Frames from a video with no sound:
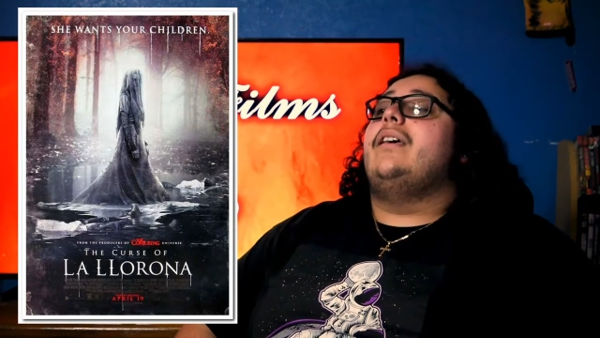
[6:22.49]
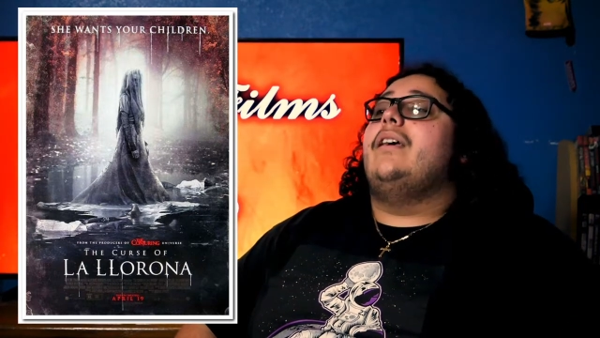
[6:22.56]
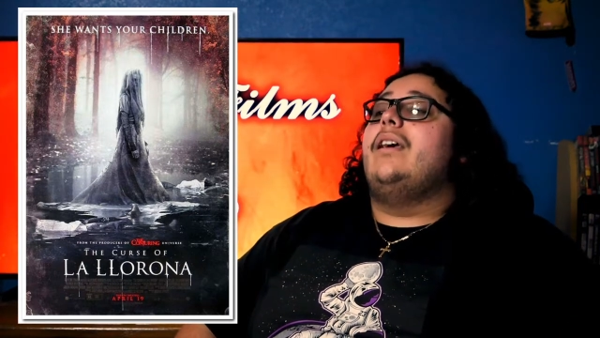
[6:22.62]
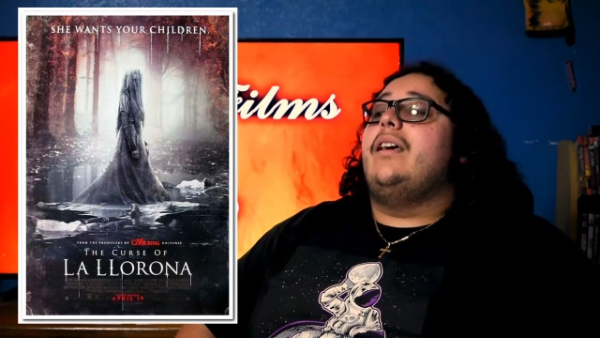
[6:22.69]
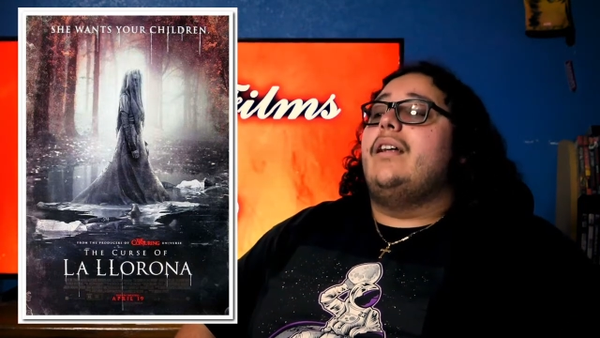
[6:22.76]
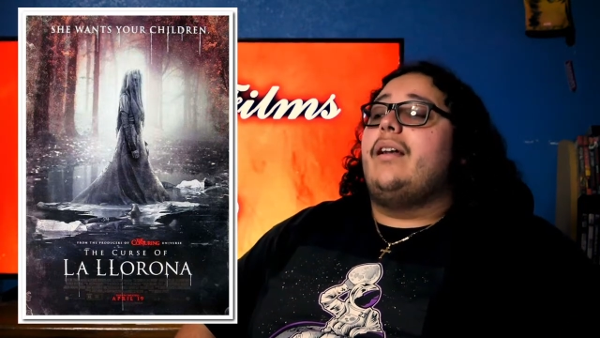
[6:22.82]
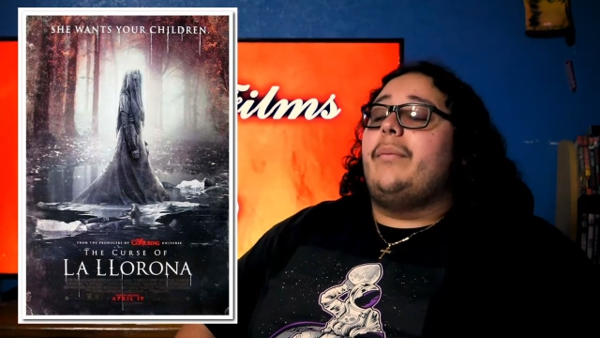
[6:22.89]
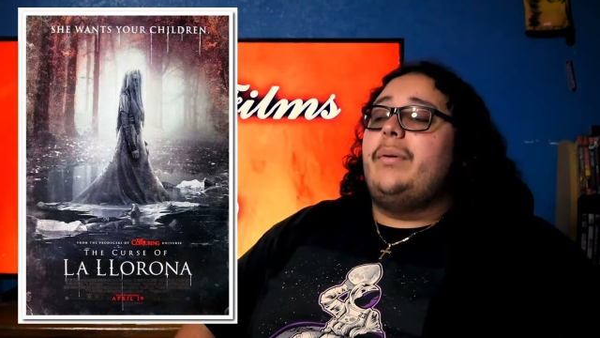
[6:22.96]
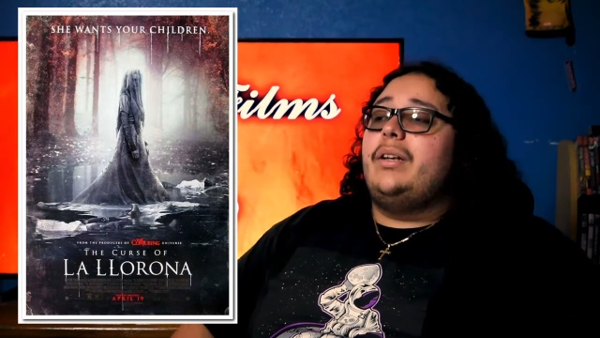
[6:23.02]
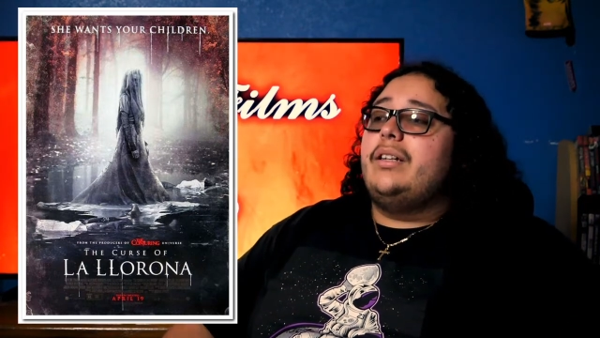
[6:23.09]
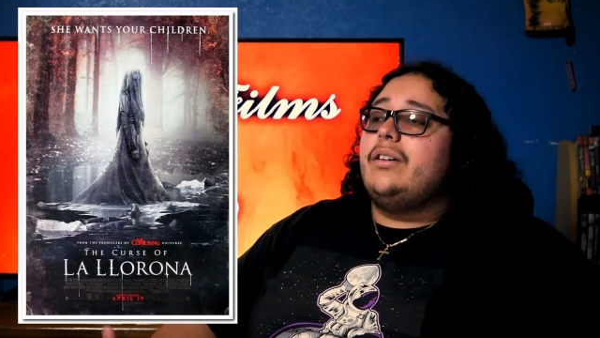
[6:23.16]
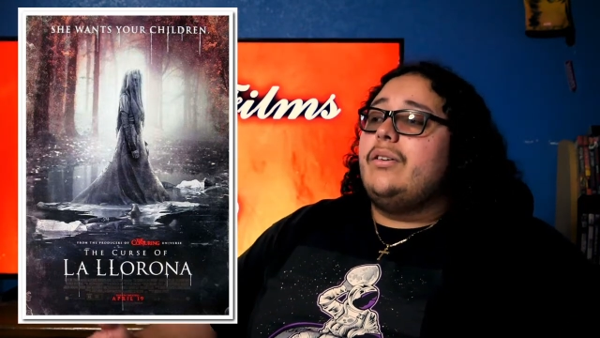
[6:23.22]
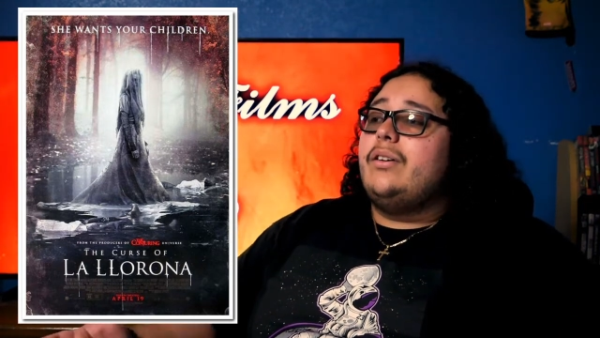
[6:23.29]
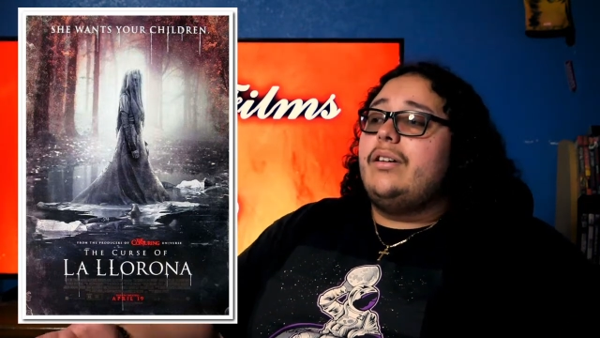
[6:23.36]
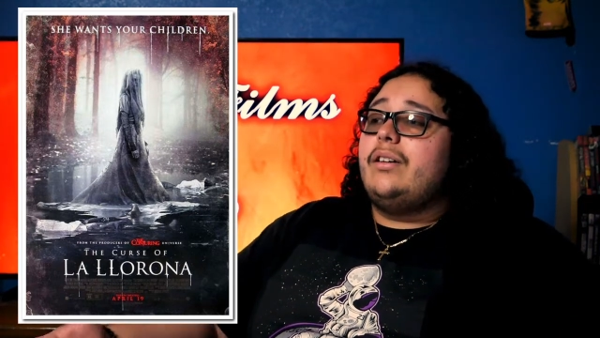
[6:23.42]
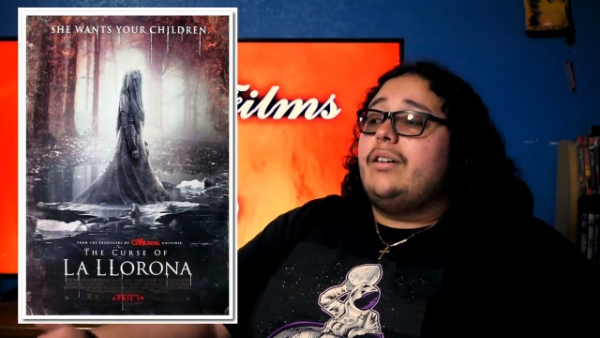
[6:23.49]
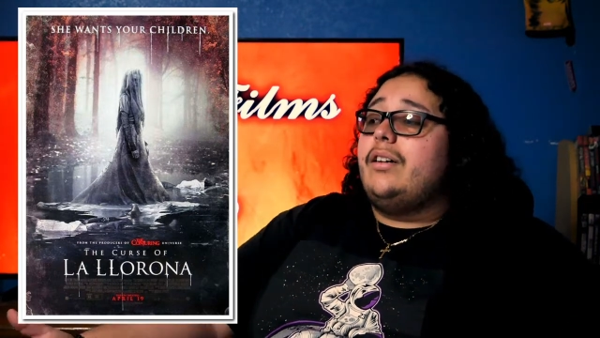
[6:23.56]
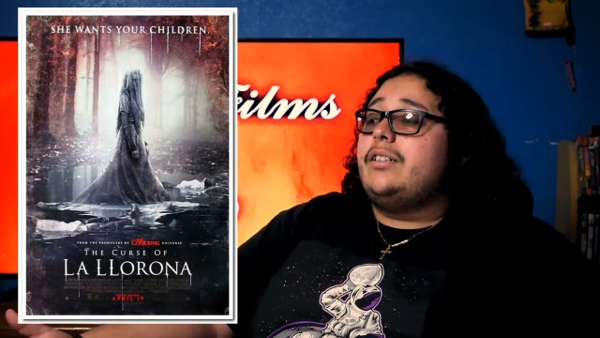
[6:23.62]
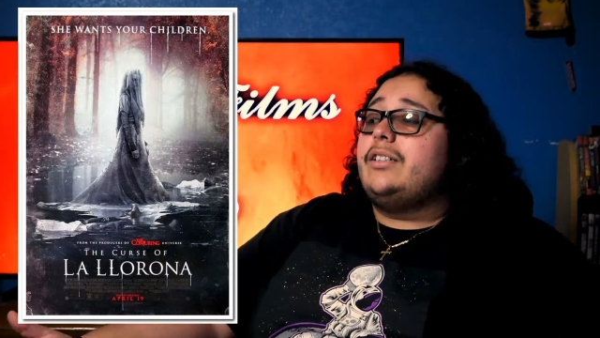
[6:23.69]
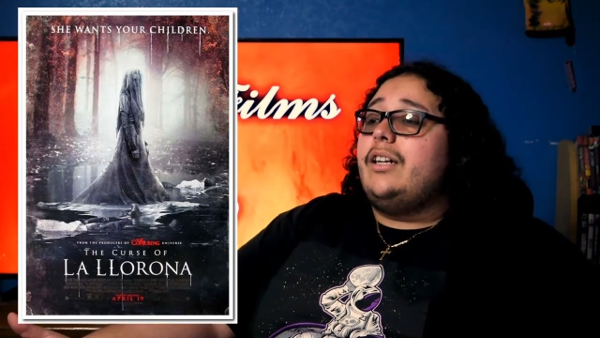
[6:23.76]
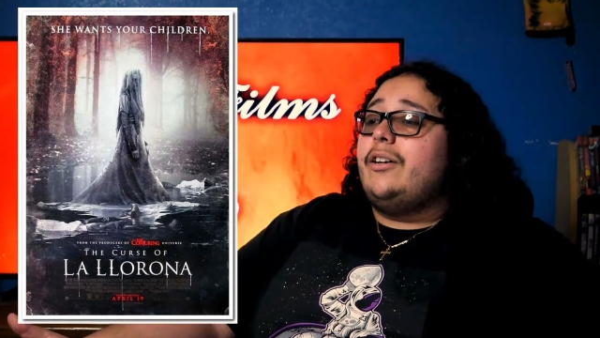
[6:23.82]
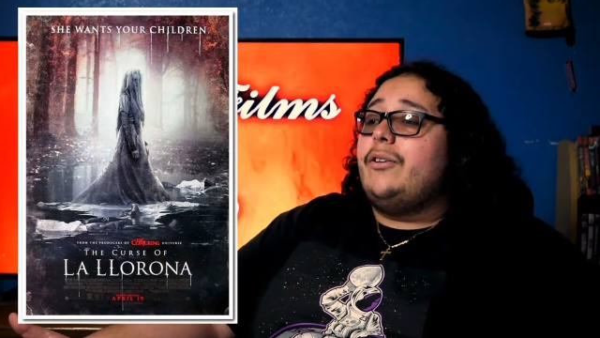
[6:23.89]
The
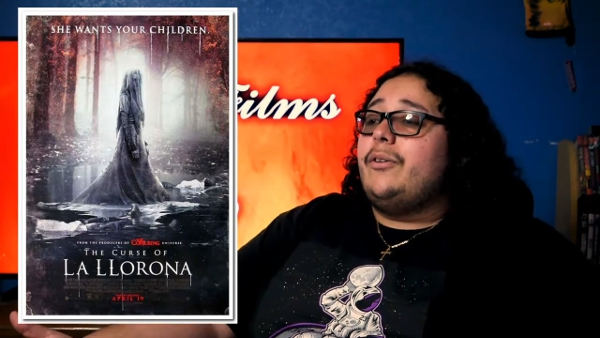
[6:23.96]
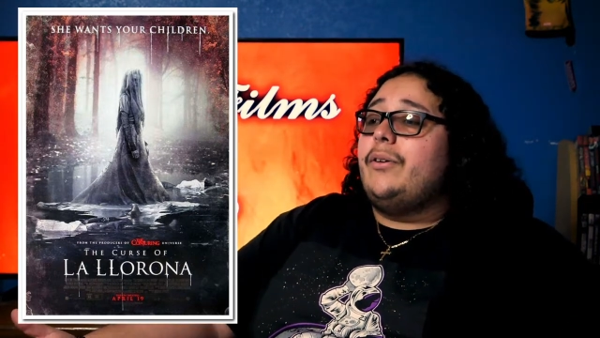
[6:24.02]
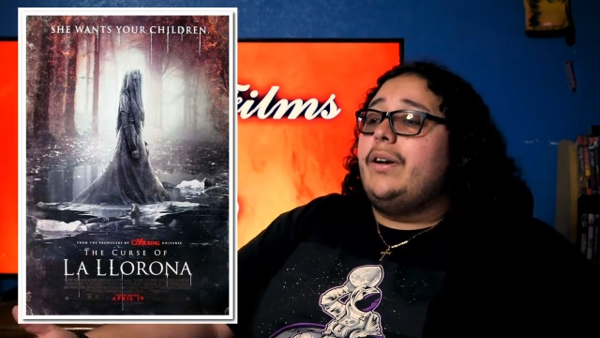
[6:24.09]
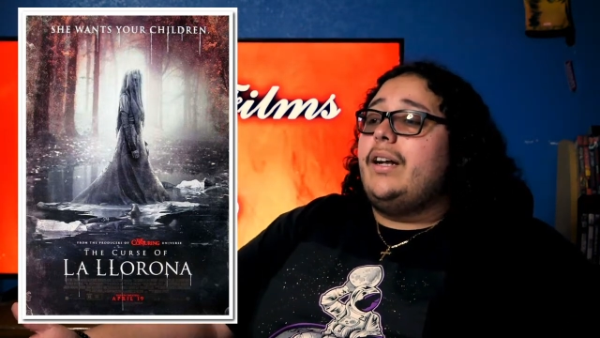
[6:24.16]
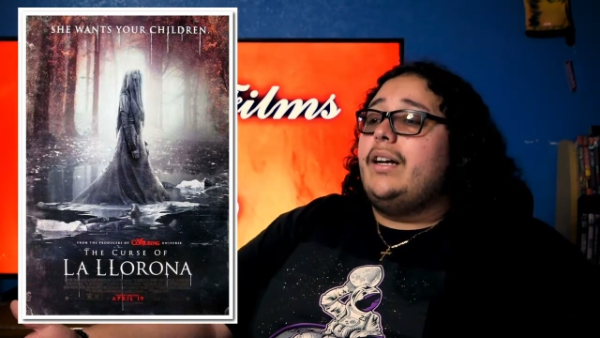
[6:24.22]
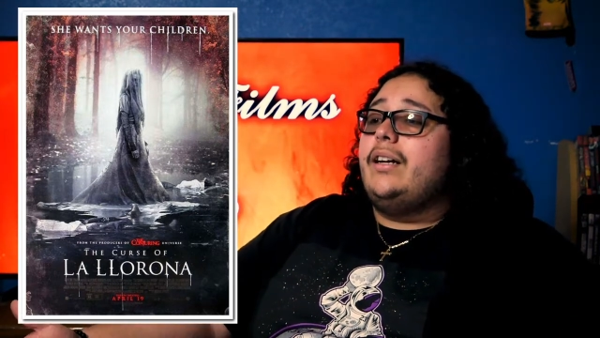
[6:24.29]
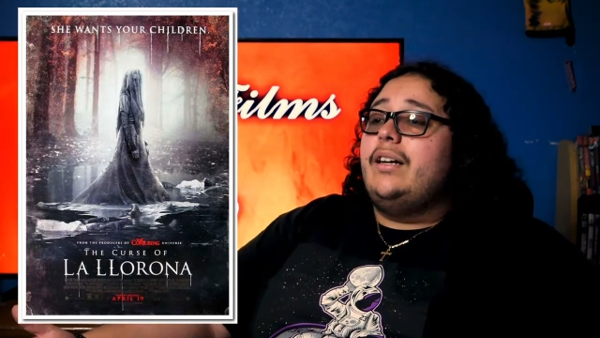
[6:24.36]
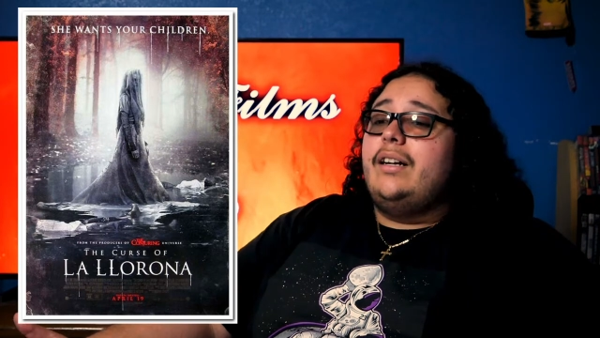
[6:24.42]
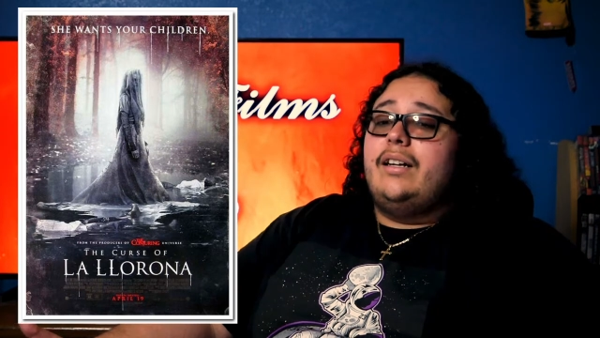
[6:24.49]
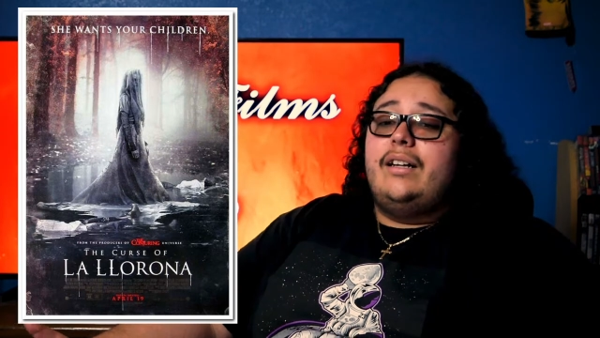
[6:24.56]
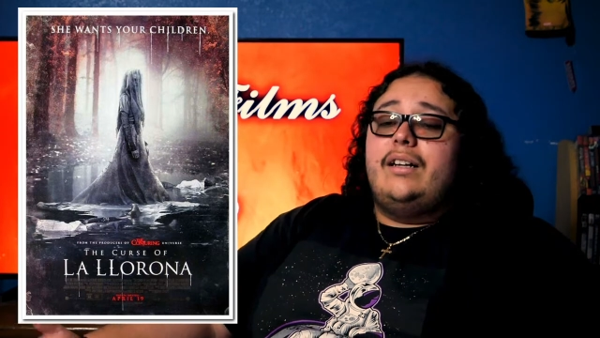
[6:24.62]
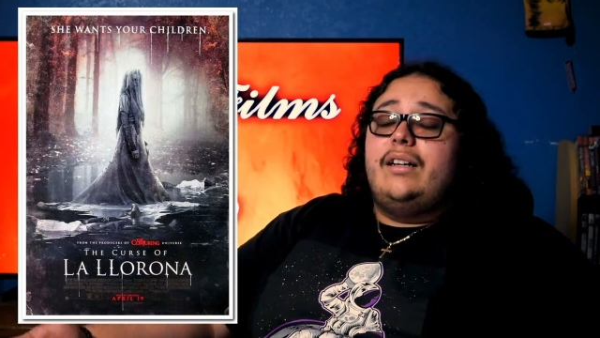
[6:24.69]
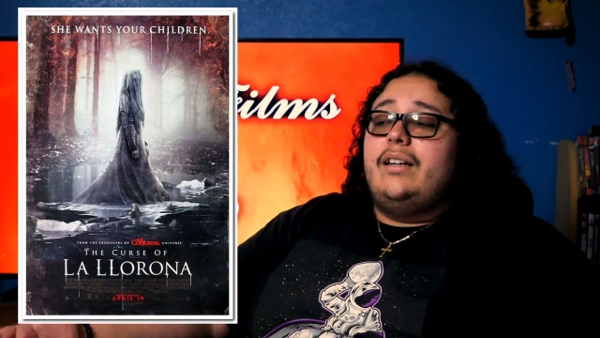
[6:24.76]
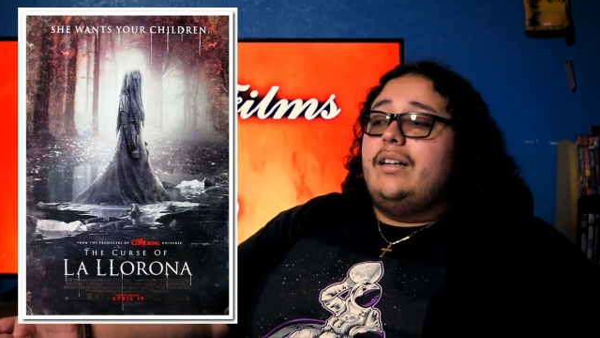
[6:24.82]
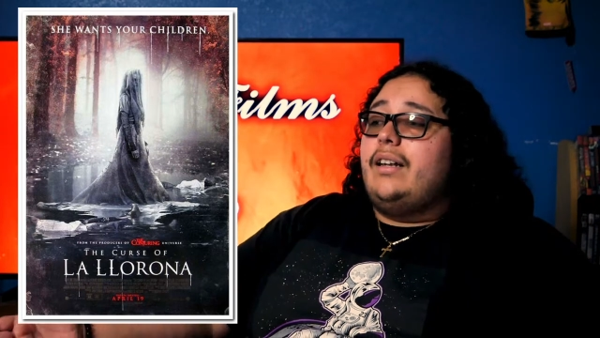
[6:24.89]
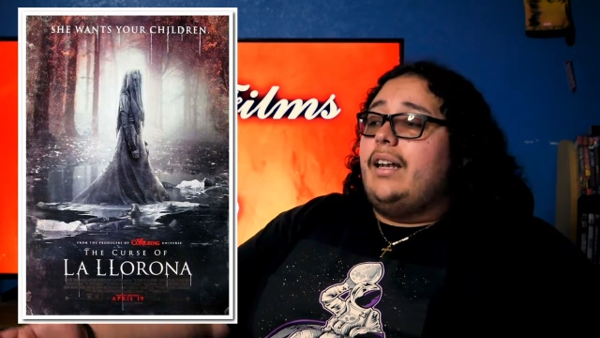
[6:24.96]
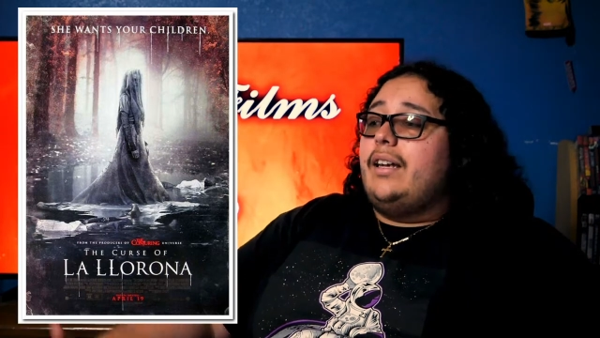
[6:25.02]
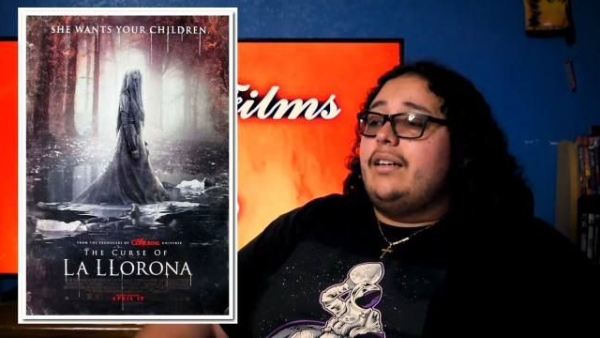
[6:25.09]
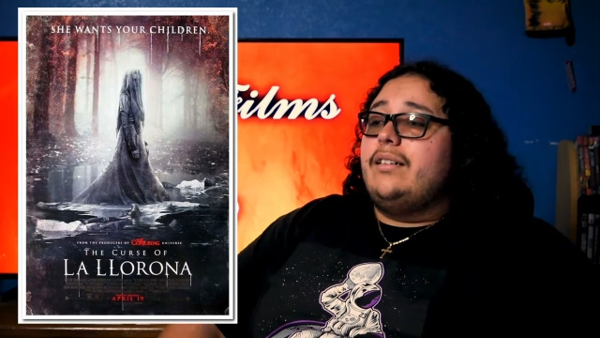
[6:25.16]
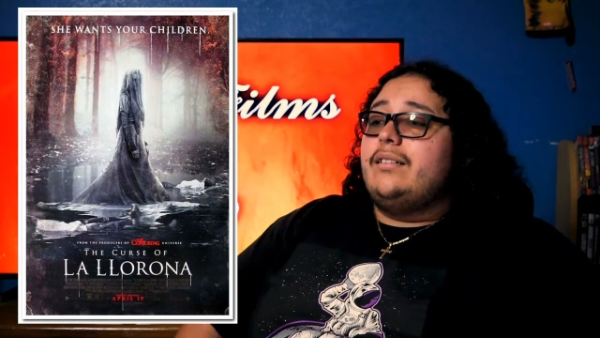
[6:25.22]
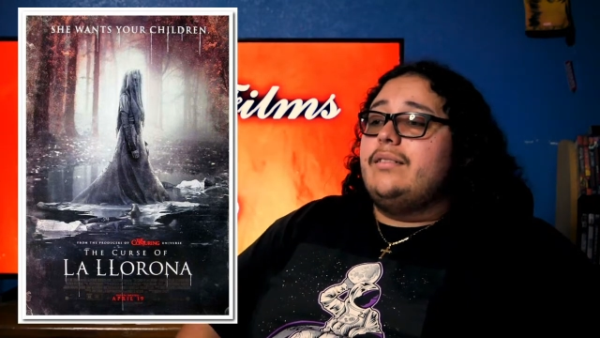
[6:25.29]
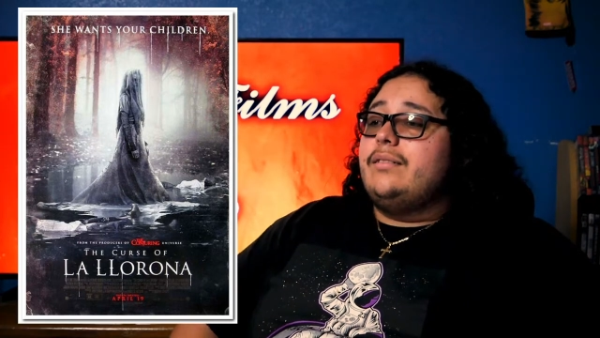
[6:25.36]
Curse of La Llorona, like